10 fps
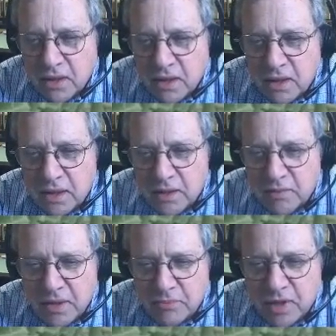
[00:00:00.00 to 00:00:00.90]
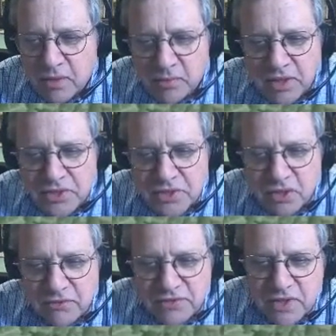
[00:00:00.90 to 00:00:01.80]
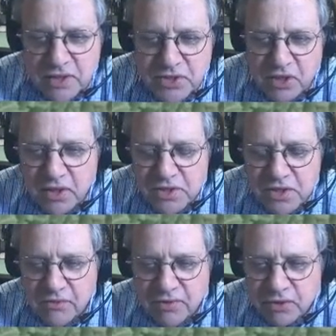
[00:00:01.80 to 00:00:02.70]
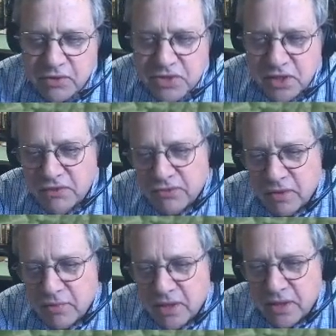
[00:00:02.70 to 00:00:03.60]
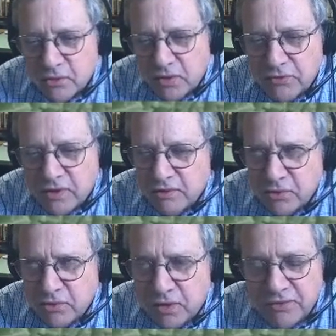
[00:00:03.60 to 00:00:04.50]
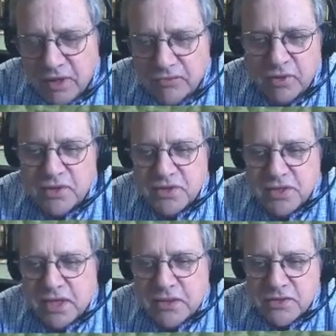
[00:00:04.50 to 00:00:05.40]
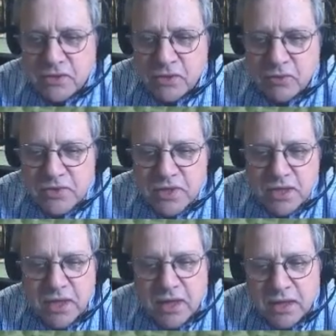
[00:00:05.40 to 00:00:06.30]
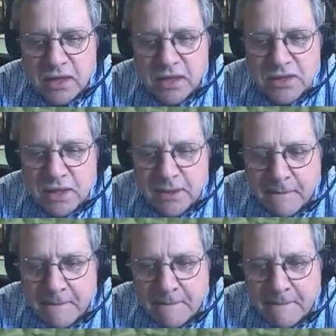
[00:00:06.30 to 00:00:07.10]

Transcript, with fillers: uh, probably serves and generates enough electricity for about 25, 25 26,000 ohms. Next slide.